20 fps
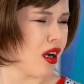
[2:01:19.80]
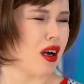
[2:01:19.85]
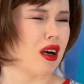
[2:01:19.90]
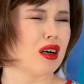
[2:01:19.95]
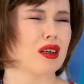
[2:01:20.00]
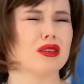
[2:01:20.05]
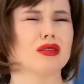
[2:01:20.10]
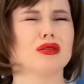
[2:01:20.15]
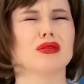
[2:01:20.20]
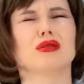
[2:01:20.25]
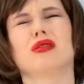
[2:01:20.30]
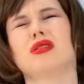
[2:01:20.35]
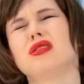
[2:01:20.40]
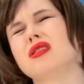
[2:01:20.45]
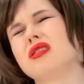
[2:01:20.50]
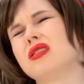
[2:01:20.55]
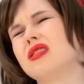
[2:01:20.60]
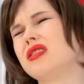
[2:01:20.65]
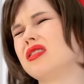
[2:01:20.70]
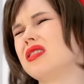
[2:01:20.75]
Oh, come
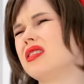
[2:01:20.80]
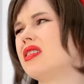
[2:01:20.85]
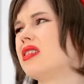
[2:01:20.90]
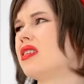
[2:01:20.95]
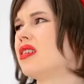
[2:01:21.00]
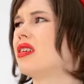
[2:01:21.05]
on.